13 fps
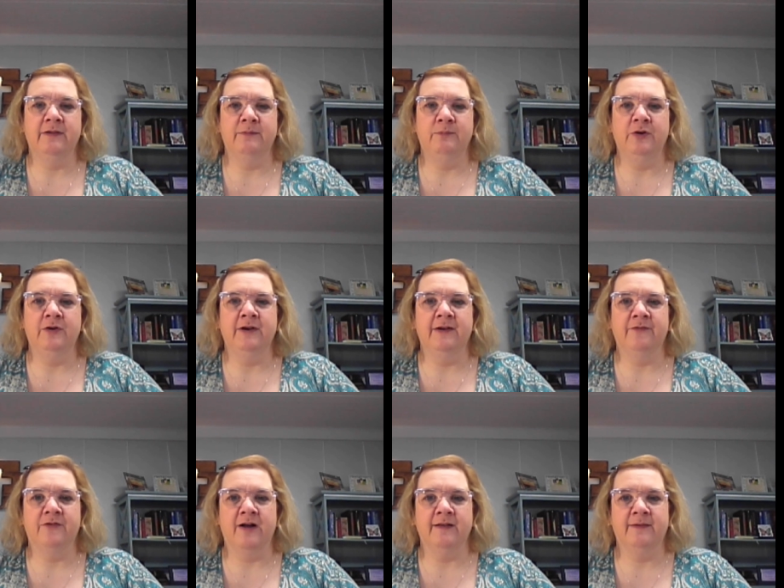the beauty
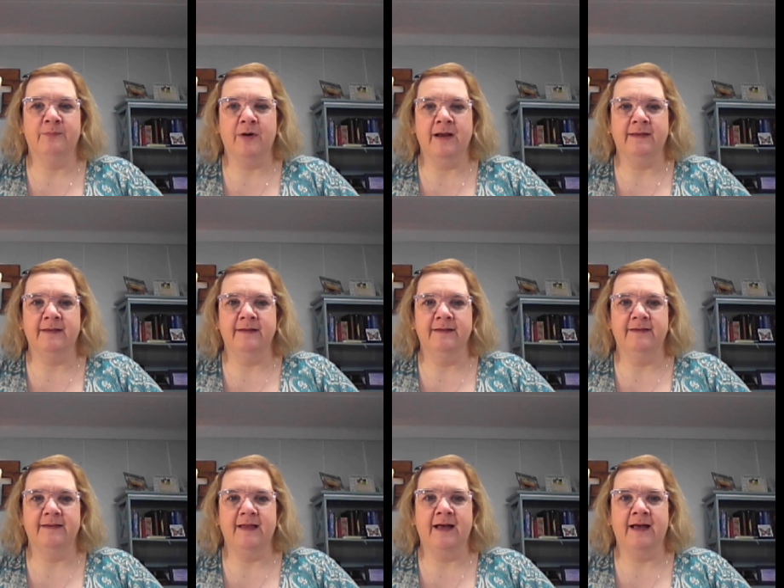of God's presence.